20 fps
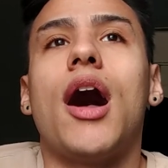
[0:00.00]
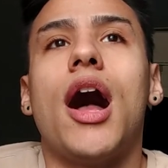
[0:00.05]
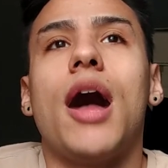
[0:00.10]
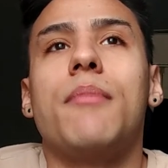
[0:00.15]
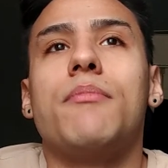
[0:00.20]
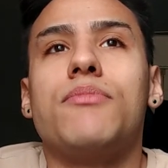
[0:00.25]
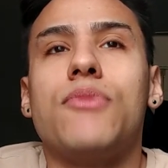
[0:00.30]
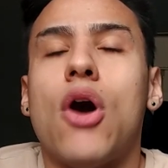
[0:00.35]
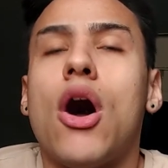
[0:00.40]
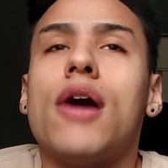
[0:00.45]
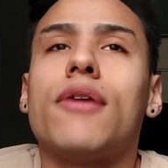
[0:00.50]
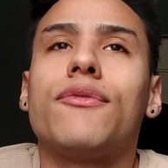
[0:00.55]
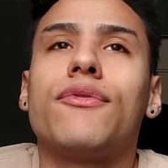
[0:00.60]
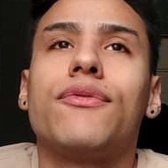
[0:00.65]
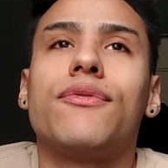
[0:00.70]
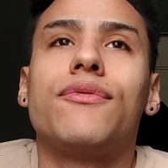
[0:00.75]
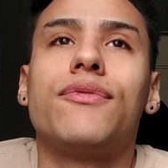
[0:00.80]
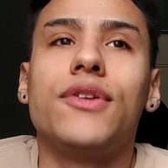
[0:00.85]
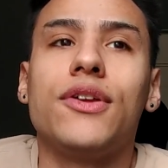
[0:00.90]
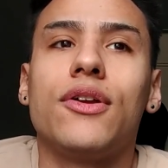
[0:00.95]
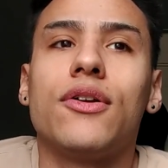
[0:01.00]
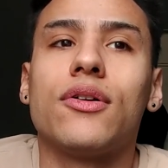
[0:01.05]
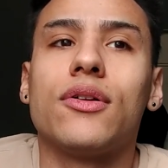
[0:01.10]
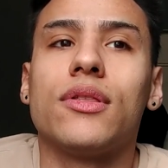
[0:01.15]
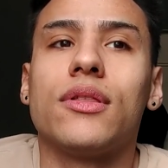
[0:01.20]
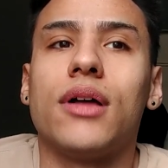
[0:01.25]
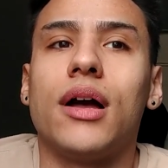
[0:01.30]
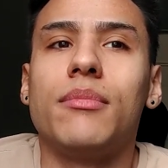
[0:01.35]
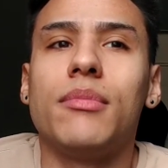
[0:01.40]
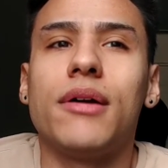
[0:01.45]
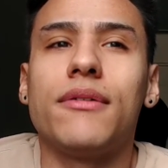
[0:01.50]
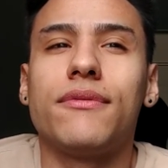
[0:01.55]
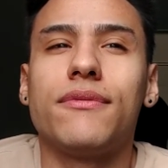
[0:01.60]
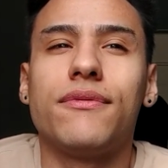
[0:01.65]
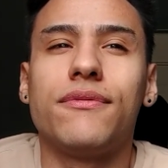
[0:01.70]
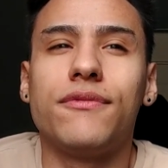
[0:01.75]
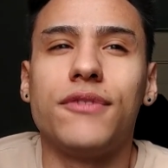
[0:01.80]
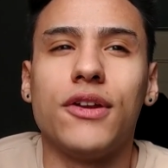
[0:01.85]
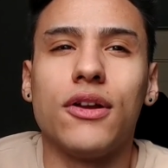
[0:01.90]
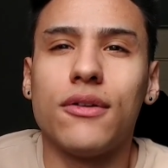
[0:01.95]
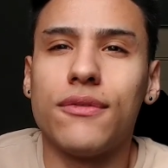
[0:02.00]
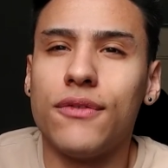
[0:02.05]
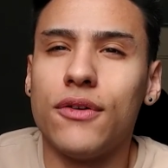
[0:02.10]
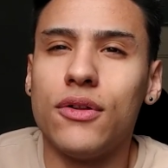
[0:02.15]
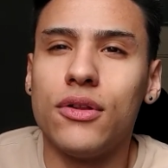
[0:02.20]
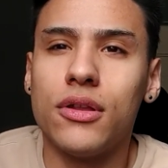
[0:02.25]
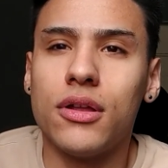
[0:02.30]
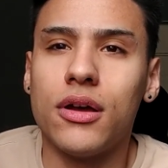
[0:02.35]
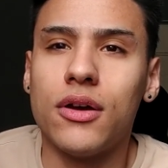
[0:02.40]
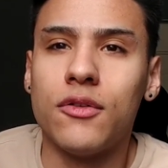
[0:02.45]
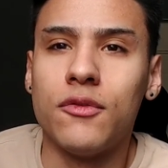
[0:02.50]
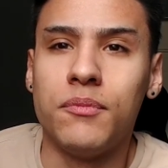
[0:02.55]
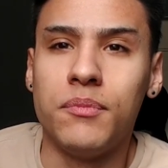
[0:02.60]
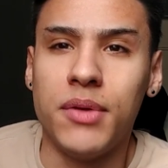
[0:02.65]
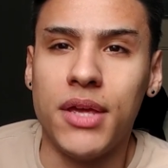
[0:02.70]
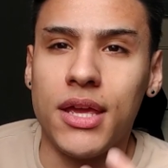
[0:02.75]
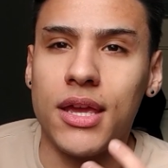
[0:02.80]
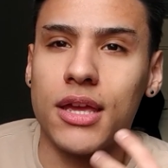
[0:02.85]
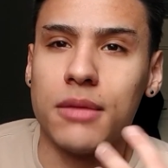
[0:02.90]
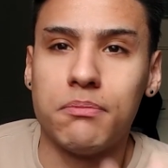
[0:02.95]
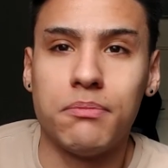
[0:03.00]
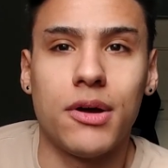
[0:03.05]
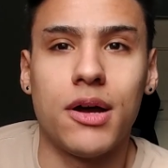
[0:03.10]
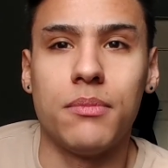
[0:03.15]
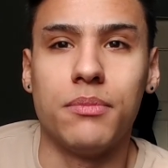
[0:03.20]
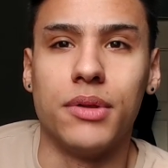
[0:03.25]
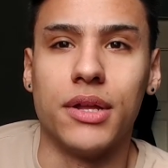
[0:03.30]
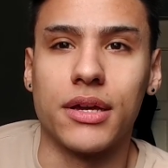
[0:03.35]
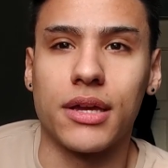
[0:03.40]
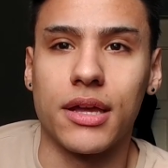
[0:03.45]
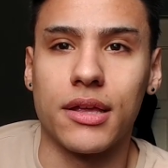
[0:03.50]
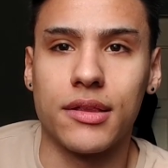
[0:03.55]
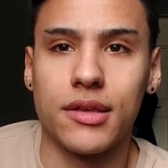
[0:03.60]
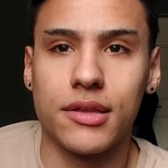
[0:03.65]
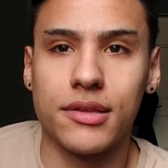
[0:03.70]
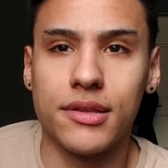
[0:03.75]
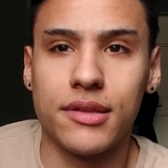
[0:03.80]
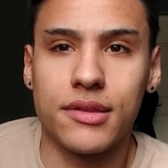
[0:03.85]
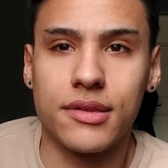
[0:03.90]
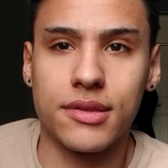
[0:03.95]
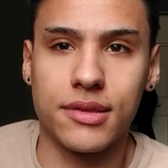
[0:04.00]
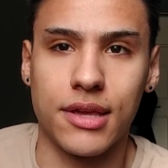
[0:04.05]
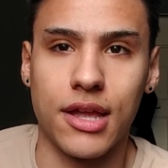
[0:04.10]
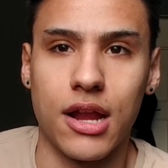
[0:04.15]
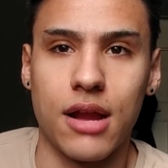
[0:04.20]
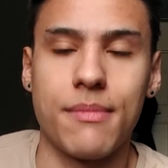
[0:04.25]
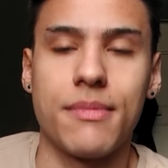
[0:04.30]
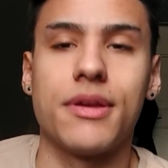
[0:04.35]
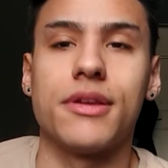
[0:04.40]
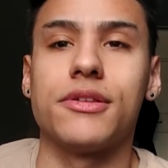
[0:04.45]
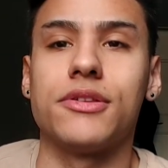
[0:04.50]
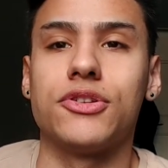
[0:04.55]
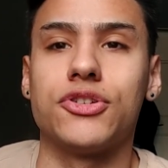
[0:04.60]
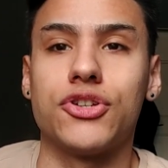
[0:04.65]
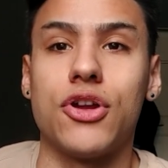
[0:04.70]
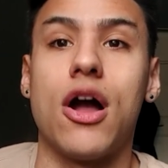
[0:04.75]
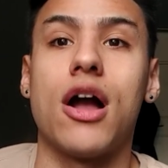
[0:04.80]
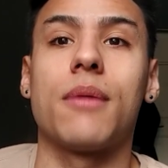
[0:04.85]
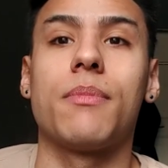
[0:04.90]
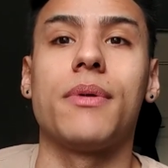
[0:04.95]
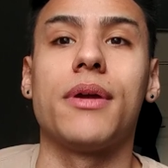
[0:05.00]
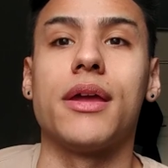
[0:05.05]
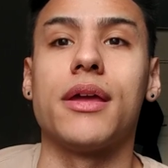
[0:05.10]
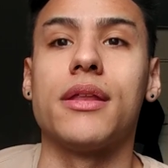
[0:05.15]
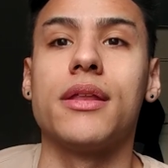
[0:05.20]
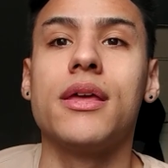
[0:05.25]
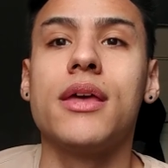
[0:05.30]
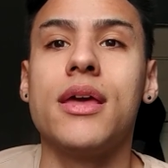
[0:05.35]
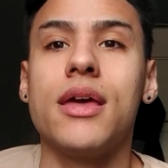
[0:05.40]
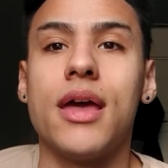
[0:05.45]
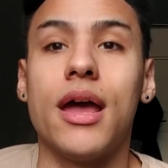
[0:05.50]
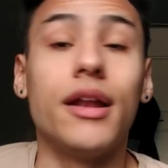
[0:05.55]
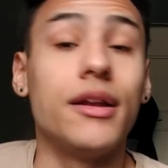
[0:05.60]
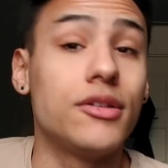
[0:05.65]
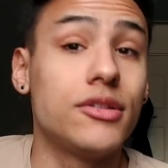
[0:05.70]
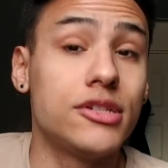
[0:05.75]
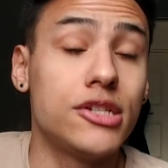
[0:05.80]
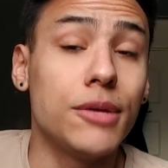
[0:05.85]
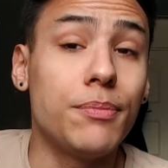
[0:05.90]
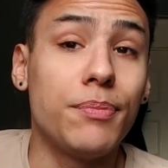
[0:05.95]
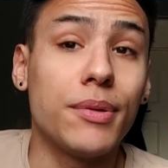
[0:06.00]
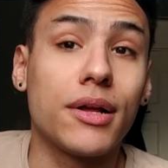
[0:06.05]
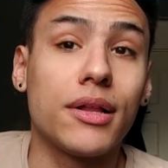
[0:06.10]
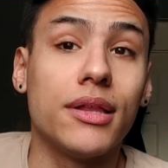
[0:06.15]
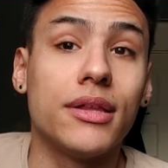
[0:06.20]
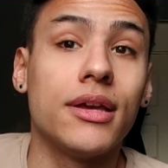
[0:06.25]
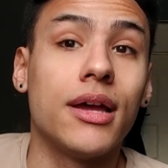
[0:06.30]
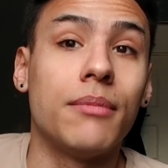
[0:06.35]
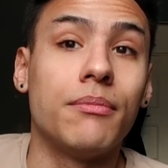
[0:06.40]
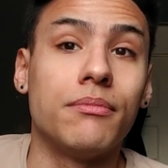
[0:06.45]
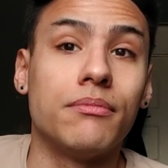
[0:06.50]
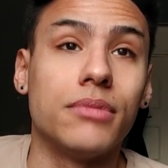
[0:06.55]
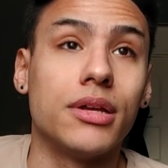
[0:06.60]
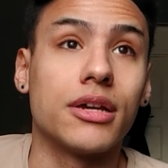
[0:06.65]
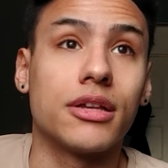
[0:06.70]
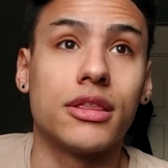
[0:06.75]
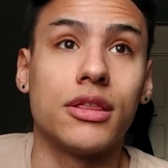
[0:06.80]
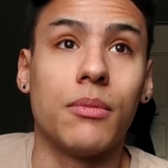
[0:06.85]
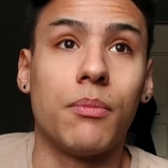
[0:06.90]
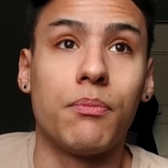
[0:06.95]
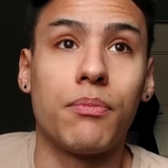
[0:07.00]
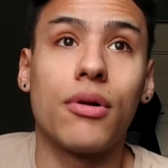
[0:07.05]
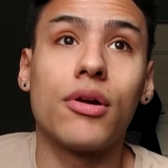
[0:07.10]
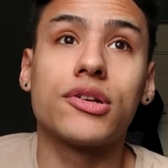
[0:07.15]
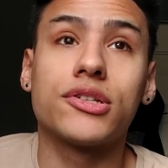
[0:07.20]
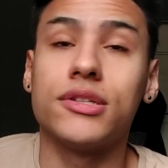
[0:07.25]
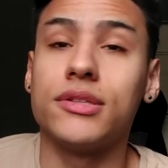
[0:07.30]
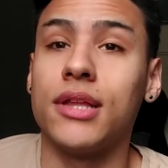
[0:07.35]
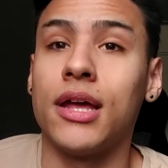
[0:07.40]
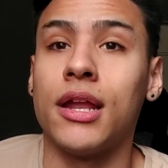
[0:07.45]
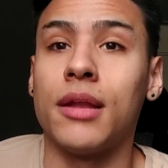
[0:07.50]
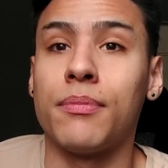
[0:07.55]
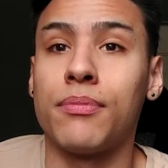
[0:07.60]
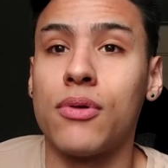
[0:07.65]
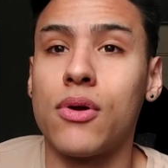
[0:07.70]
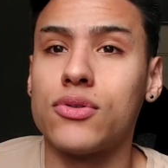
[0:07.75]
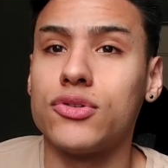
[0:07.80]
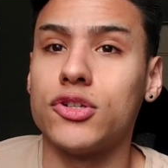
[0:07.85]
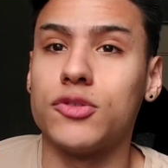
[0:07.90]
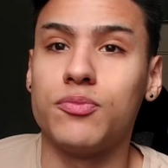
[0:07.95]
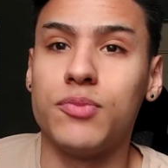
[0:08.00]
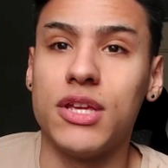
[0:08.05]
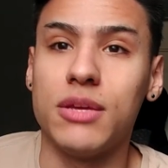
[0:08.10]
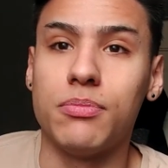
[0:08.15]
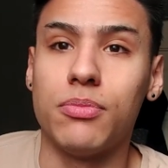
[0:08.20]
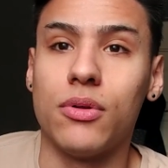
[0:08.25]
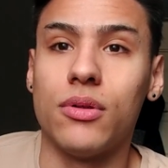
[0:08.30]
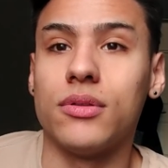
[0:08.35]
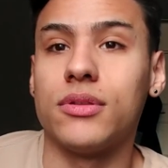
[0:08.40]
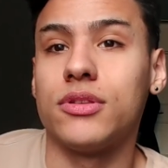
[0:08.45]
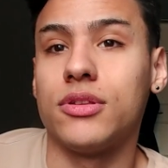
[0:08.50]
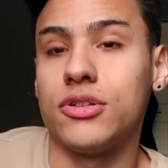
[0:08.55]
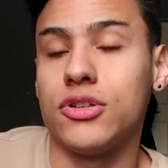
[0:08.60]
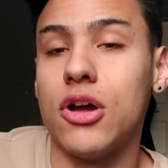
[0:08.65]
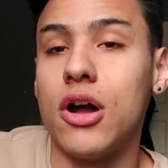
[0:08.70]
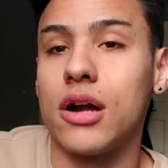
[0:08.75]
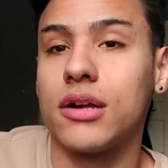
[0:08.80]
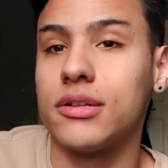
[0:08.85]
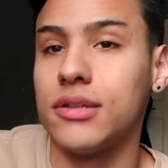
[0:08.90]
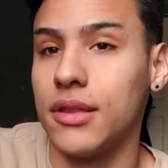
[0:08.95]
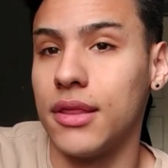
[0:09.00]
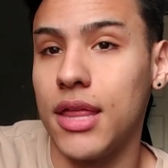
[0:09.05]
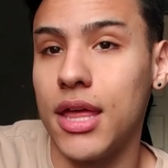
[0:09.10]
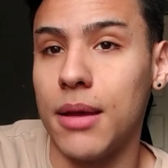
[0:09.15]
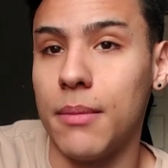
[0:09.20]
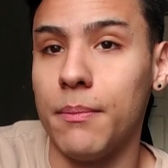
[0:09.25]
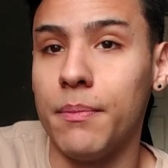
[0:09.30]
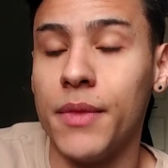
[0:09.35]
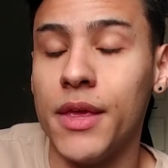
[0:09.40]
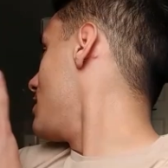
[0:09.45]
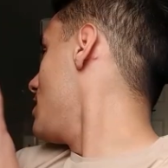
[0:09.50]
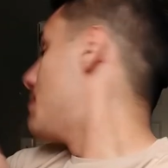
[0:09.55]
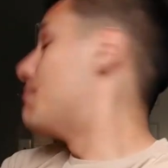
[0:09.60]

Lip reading: I'm not fearful of being in public. It doesn't scare me, it doesn't shock me, and typically I'm like the person that approaches people to talk to them.